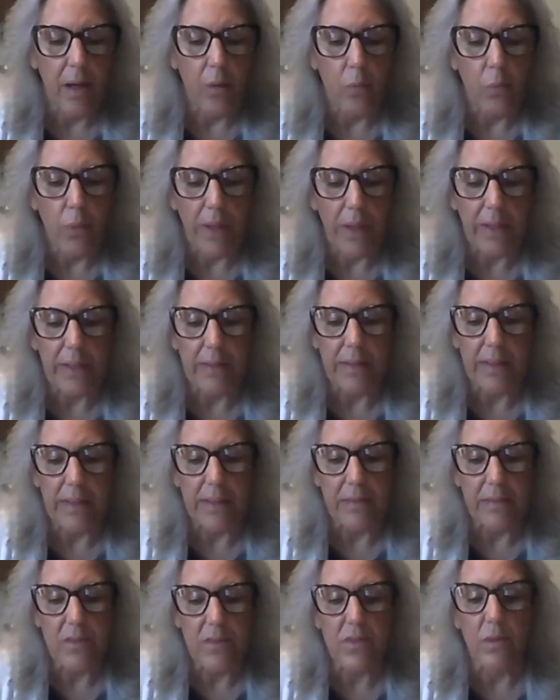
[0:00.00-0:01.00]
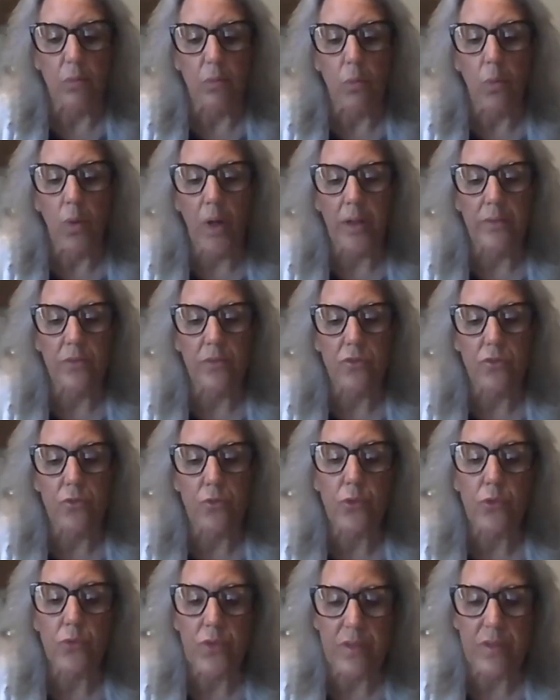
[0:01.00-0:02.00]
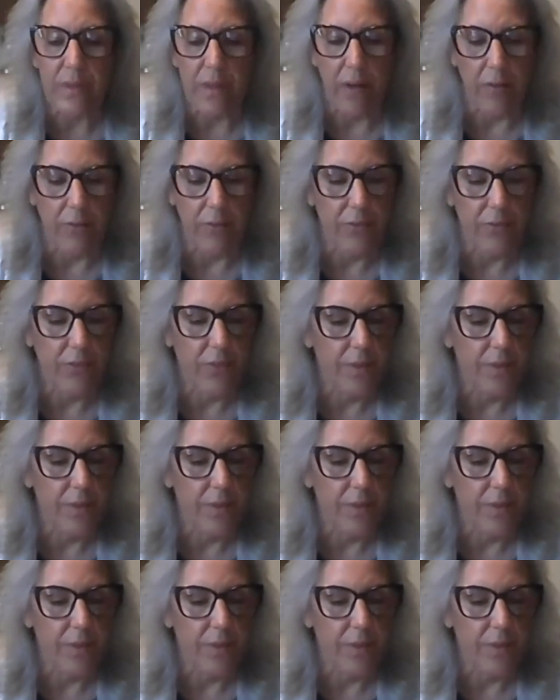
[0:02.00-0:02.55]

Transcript: awakening to one true self